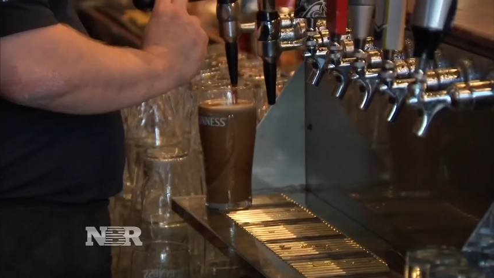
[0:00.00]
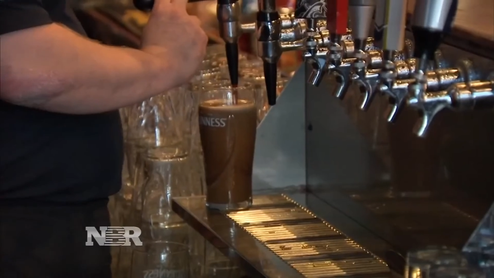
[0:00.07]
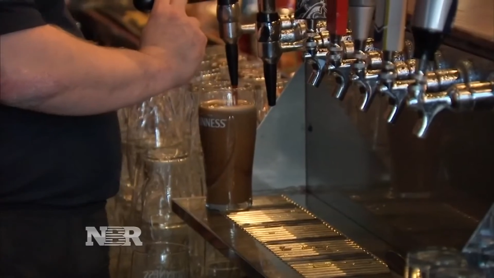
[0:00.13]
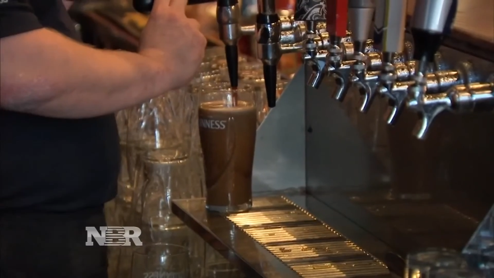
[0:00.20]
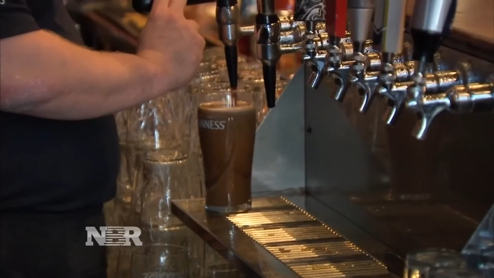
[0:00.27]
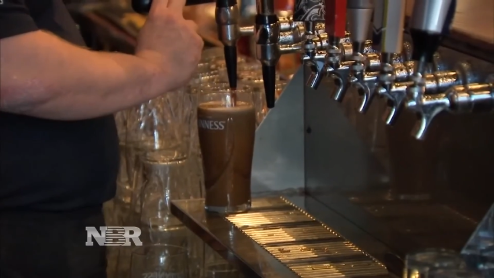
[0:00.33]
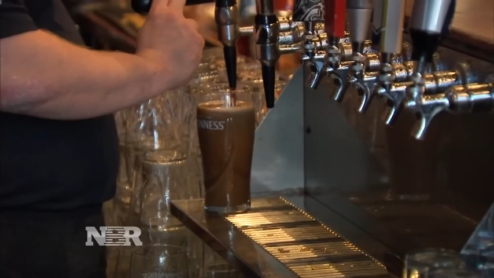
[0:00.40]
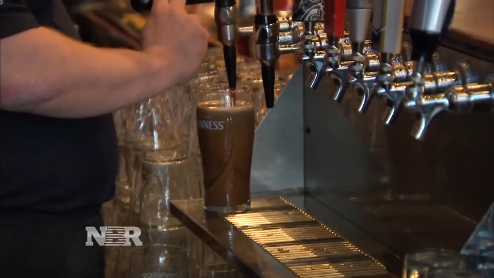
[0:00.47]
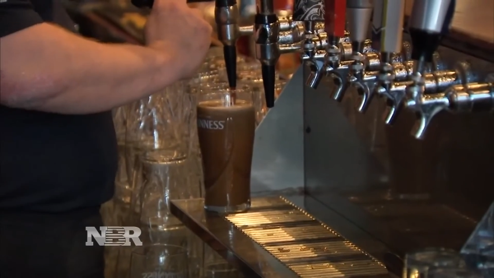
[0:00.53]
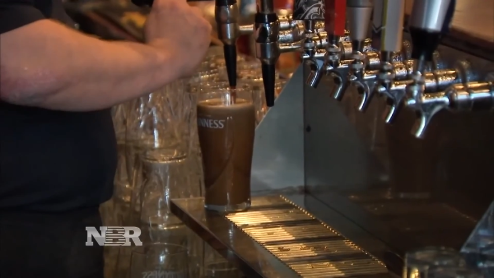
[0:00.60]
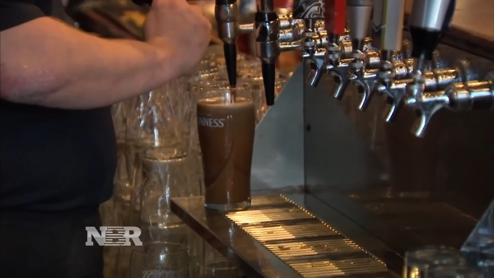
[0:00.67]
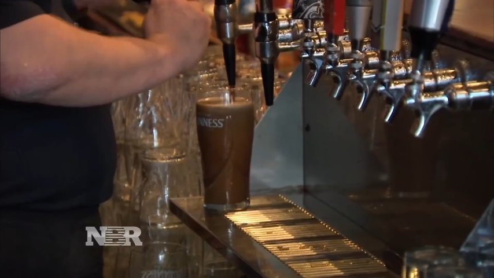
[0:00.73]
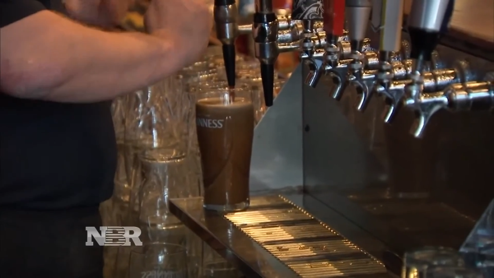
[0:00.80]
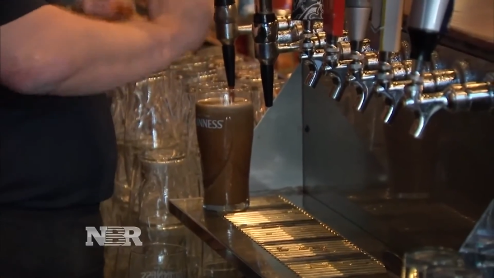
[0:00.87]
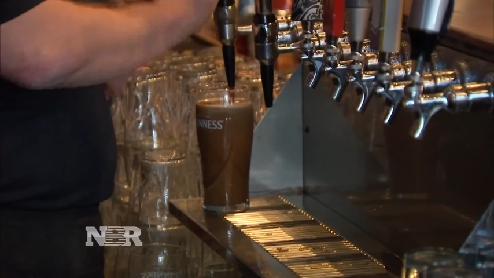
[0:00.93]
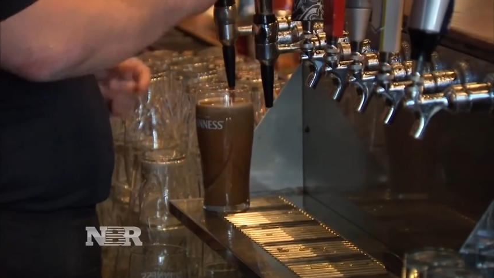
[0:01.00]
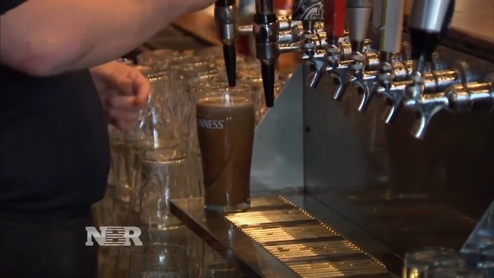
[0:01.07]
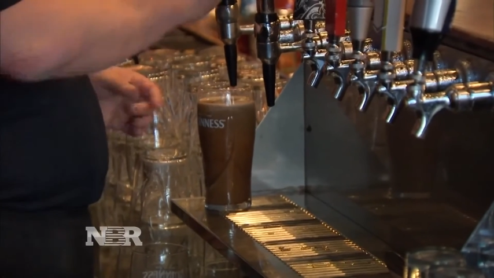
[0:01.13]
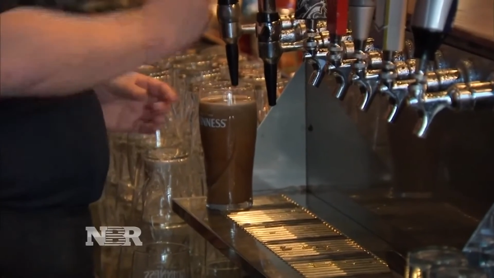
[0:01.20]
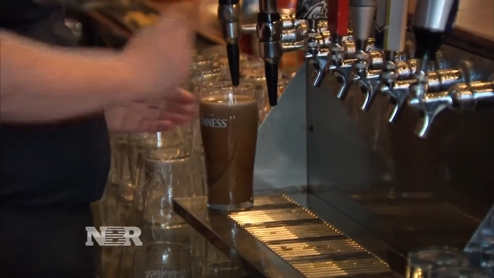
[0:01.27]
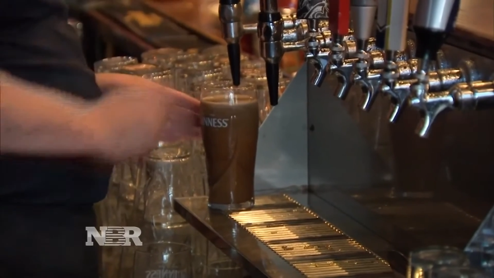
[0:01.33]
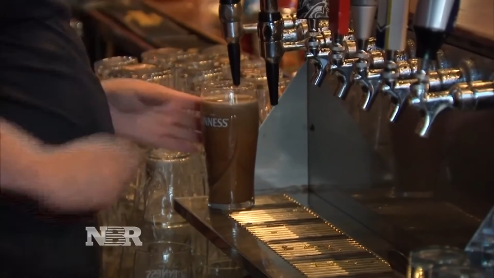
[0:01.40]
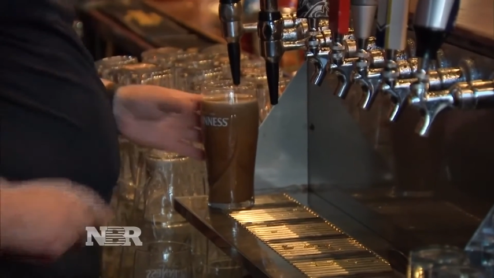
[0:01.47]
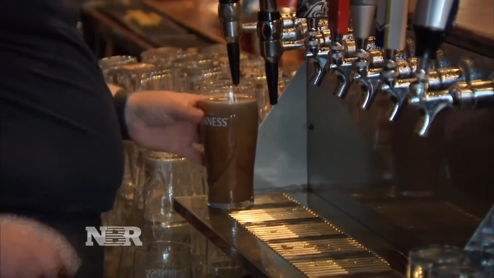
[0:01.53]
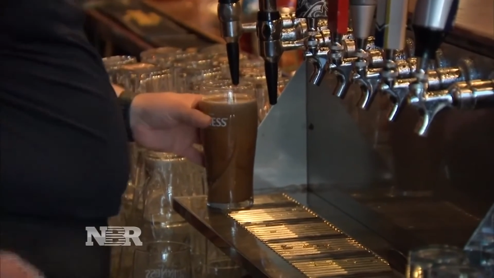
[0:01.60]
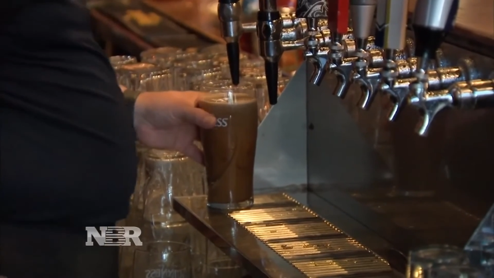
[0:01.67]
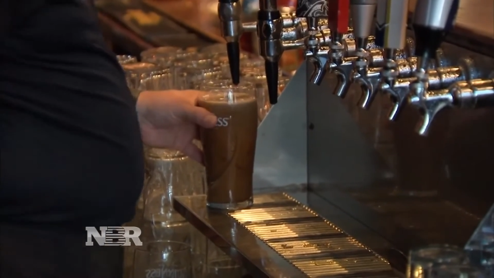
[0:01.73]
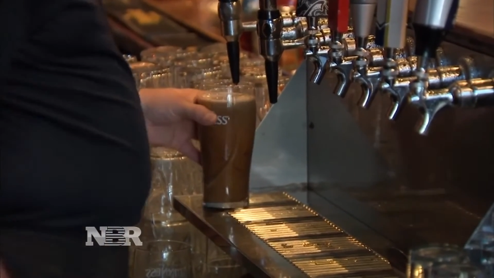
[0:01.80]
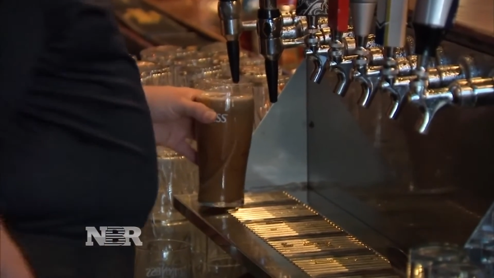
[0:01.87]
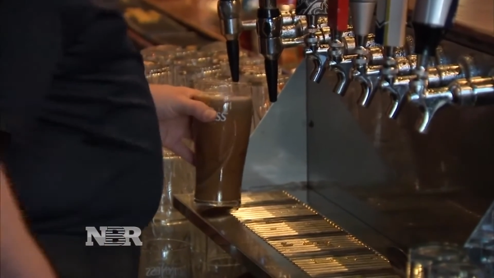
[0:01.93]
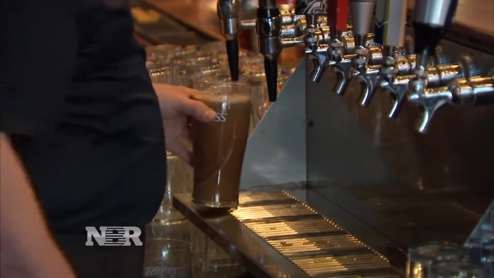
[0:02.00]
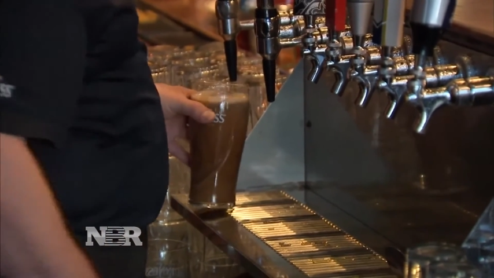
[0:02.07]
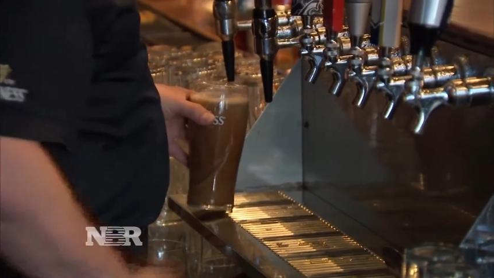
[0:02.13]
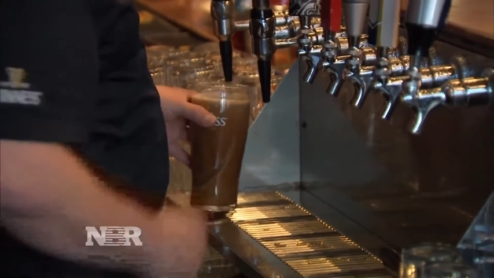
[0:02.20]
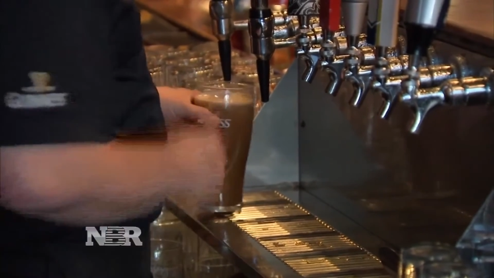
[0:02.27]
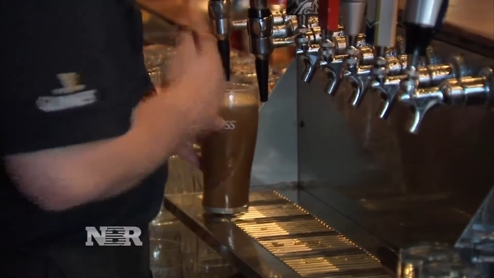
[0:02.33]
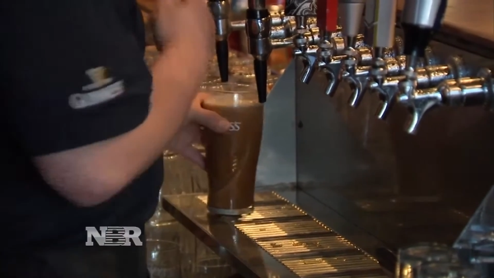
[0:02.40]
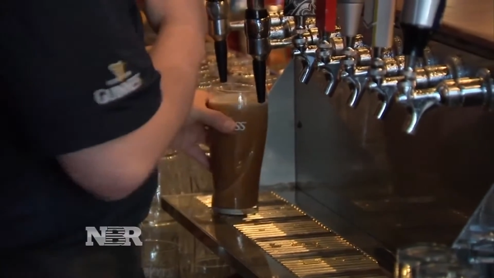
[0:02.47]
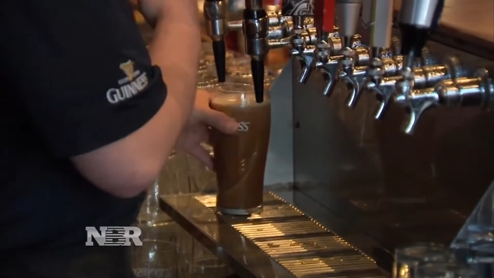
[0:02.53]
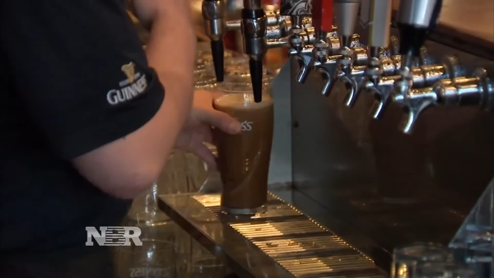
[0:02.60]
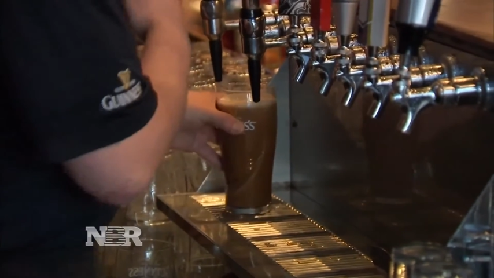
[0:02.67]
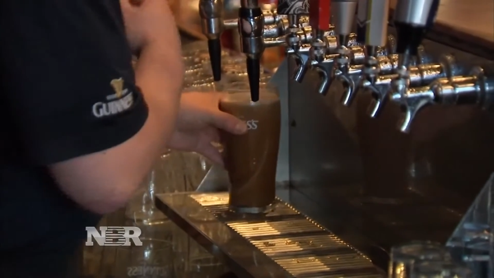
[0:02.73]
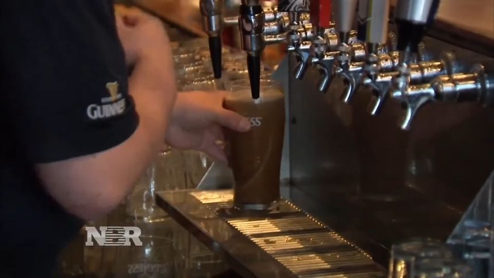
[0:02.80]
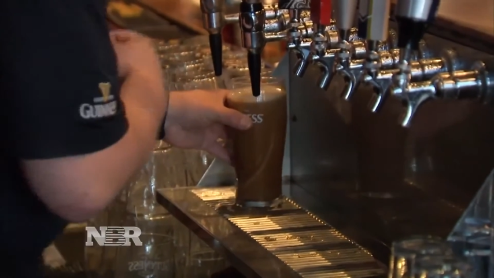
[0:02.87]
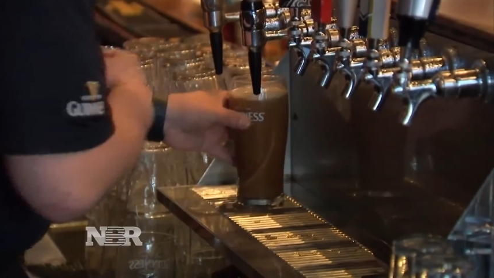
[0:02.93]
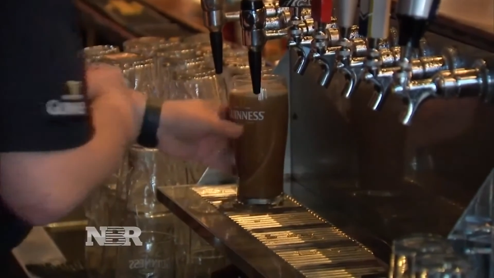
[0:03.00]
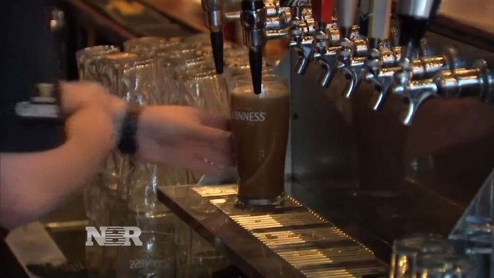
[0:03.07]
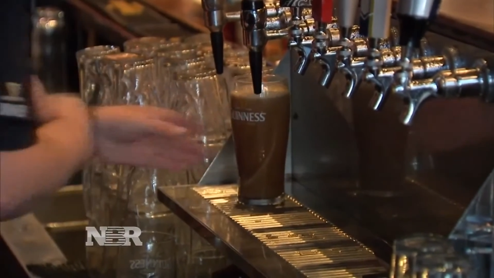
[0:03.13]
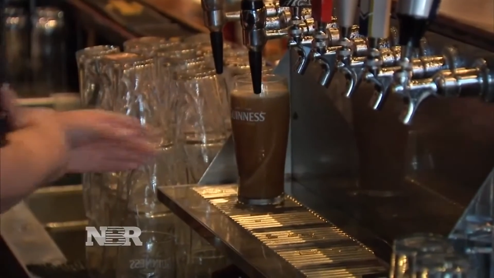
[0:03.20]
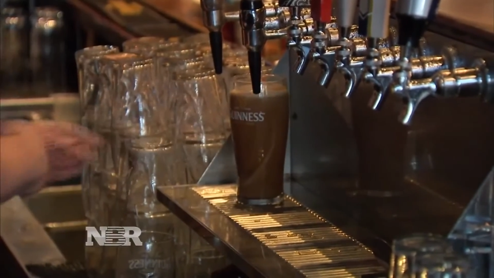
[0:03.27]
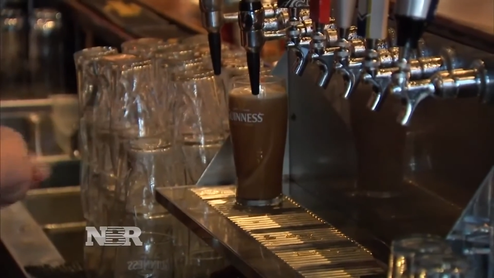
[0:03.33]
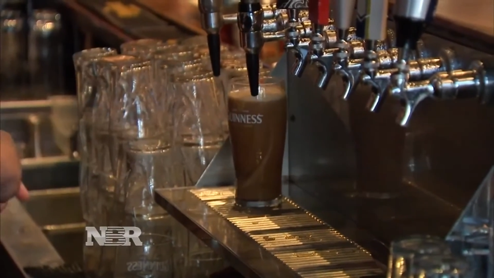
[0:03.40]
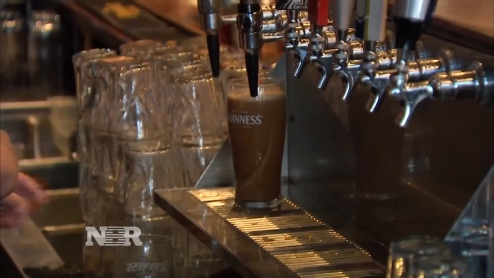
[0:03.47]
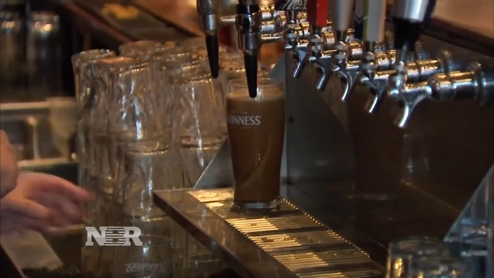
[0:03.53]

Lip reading: [unreadable: no face in view]